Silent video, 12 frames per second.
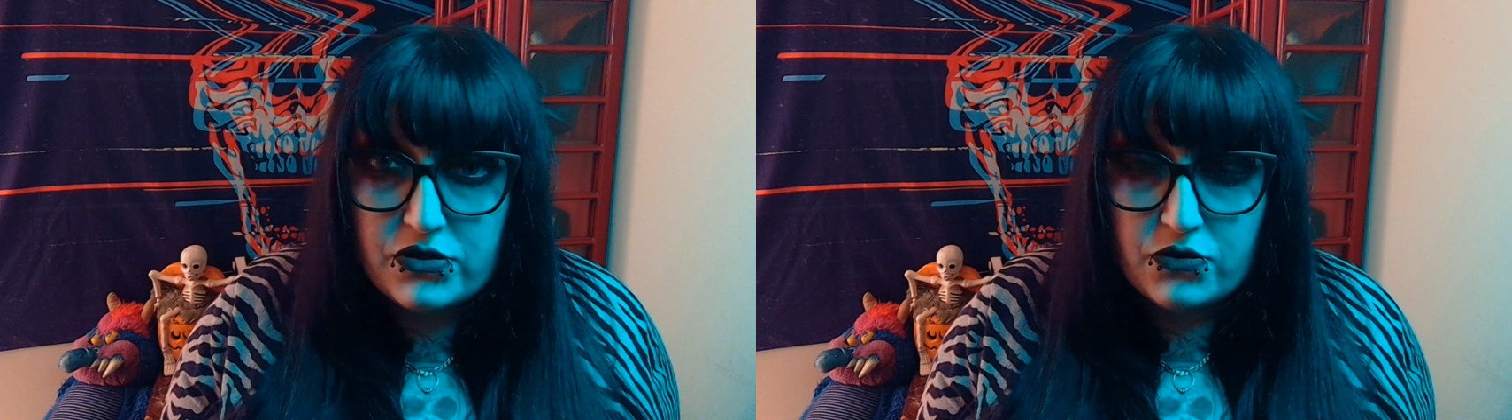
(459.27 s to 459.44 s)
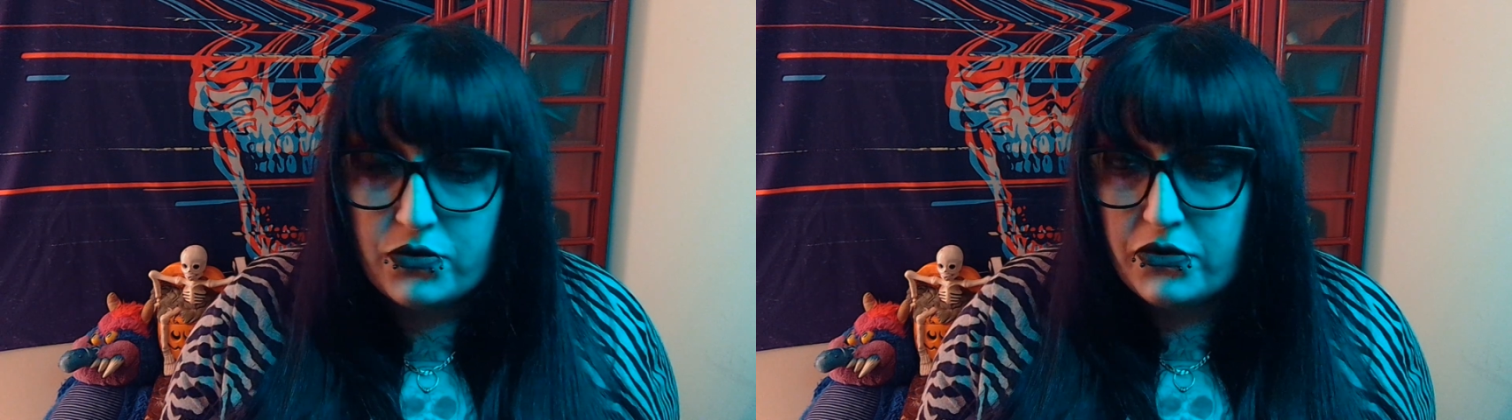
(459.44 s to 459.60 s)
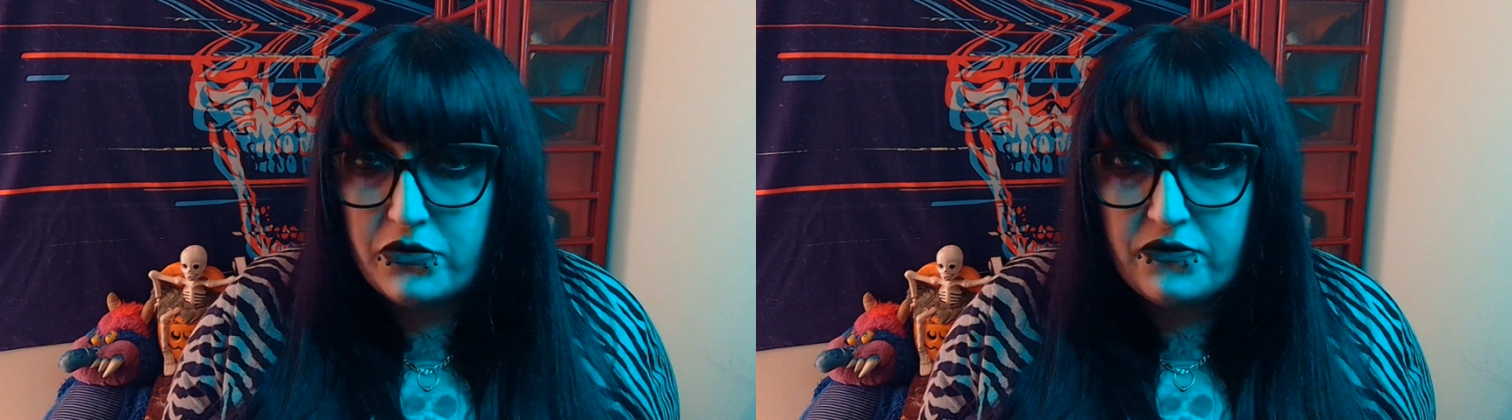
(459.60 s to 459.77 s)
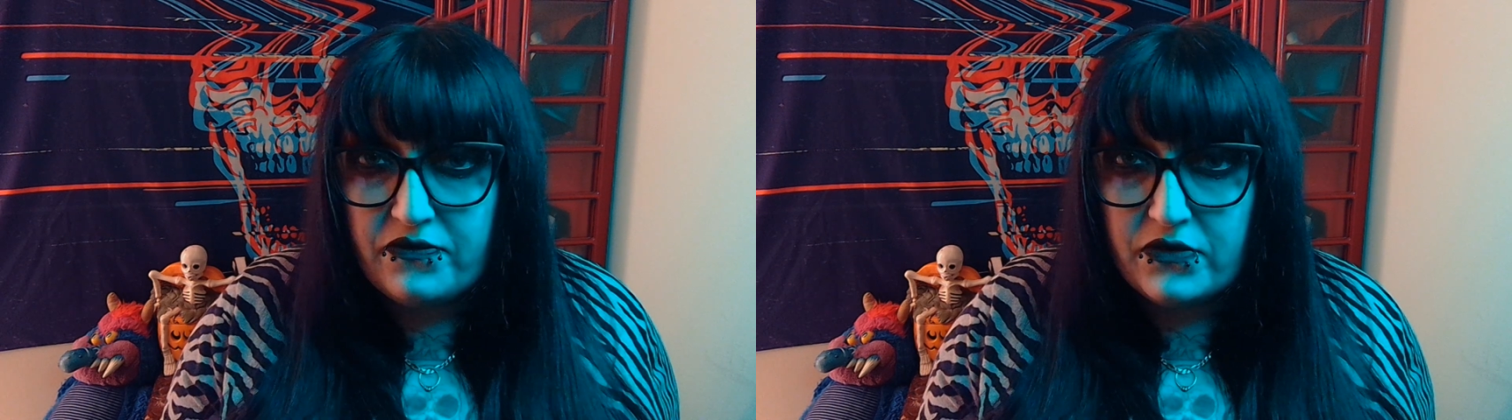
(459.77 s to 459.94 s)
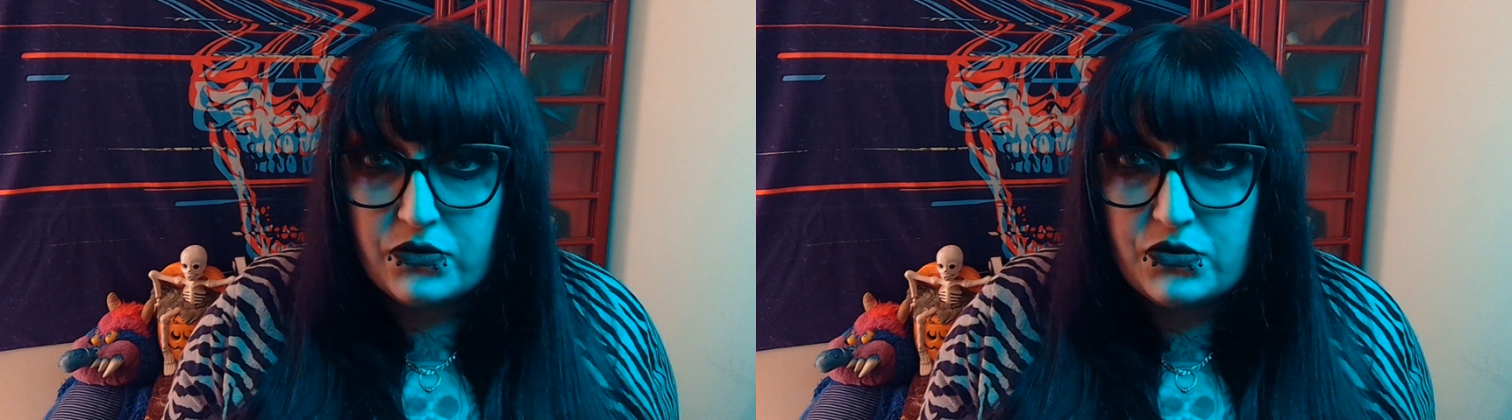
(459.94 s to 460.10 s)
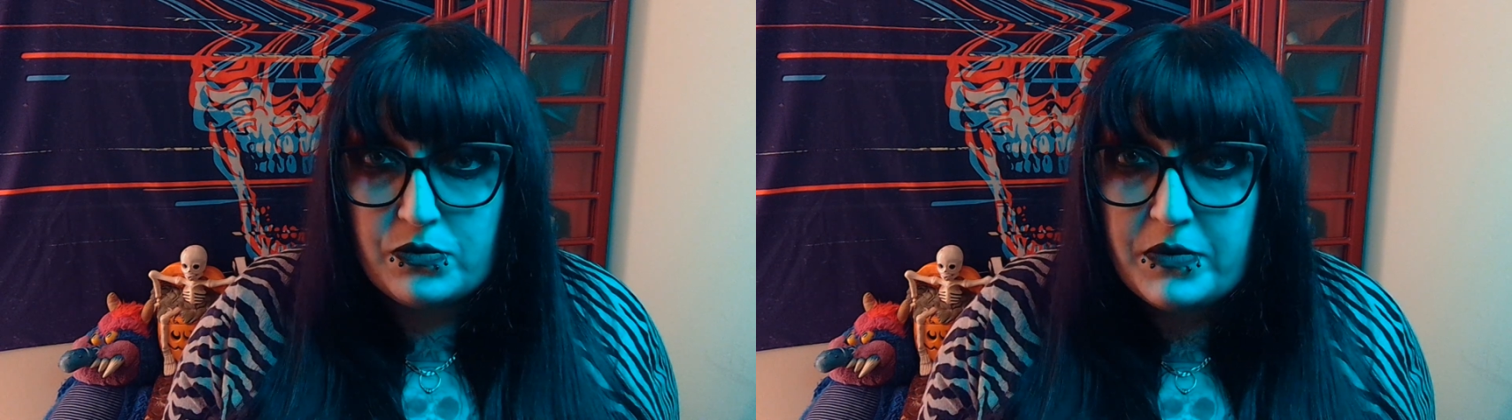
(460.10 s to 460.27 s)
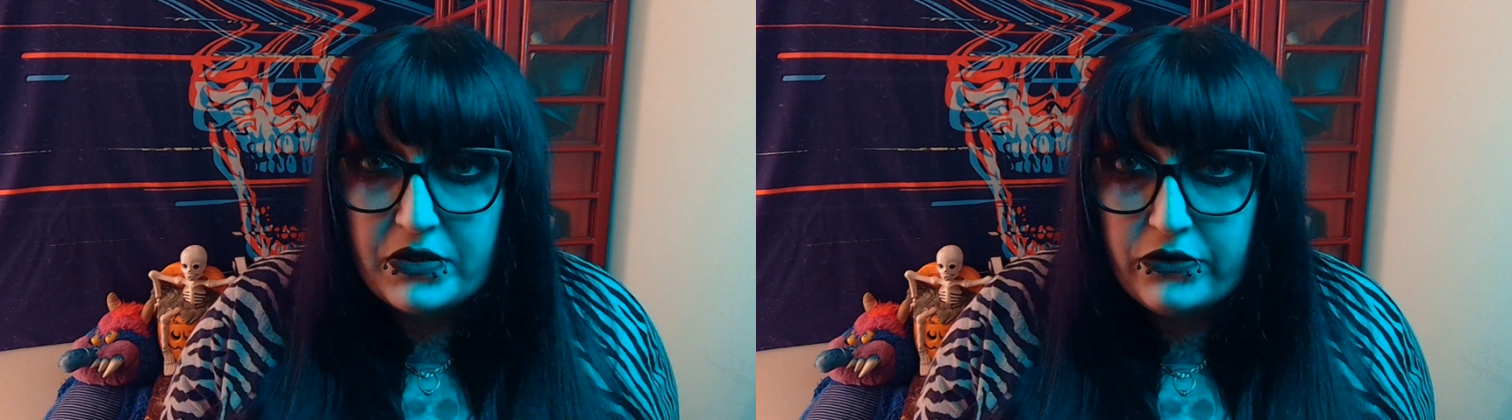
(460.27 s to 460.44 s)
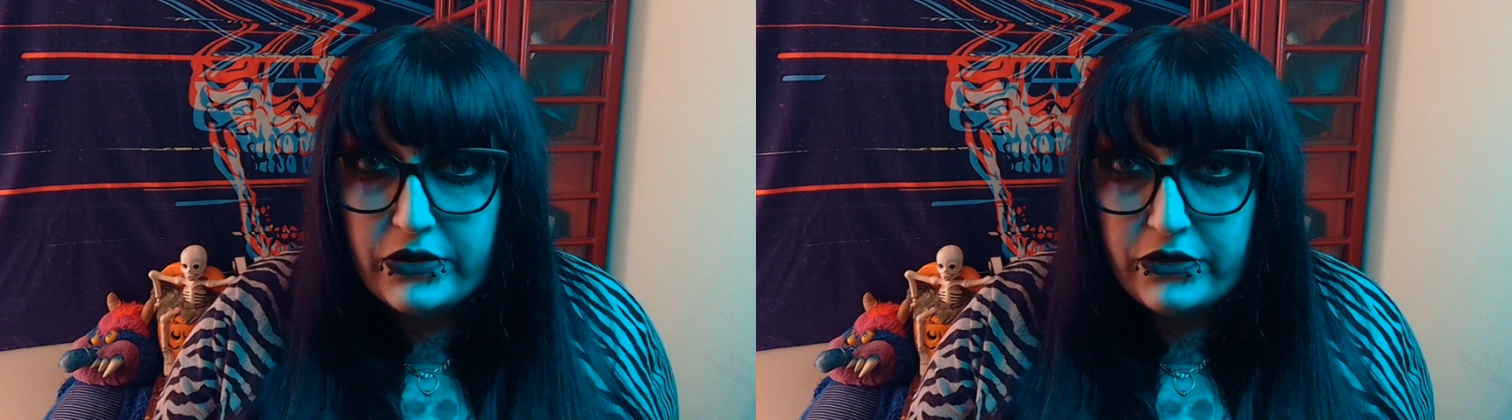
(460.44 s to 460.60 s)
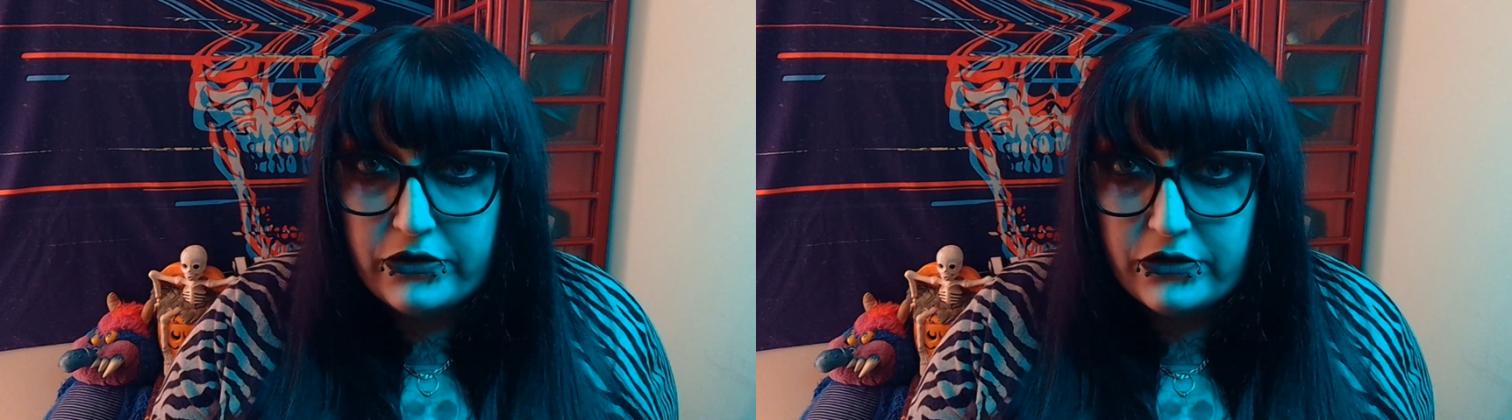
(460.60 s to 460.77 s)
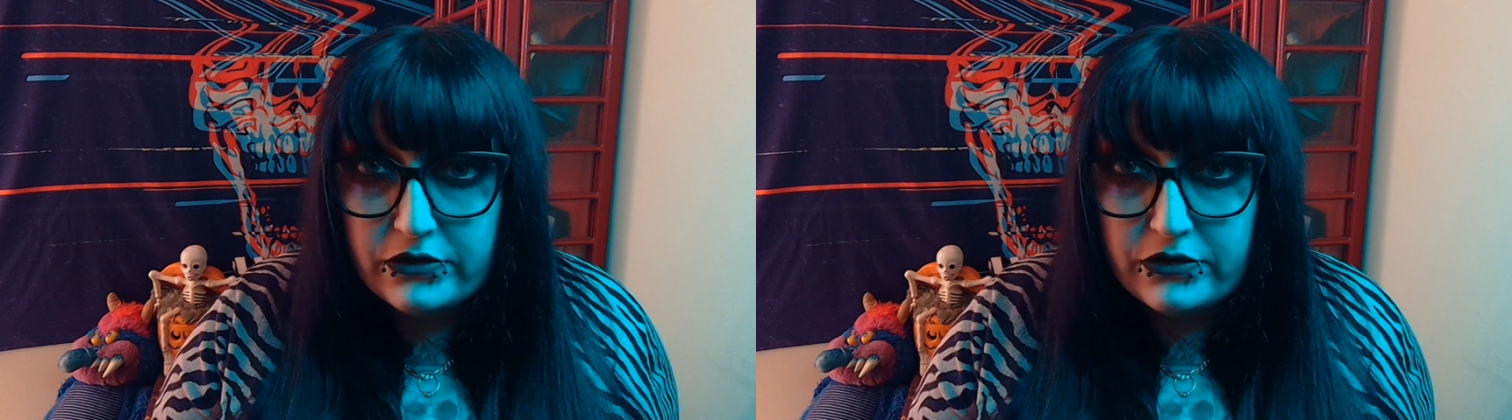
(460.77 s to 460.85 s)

in order to feel superior.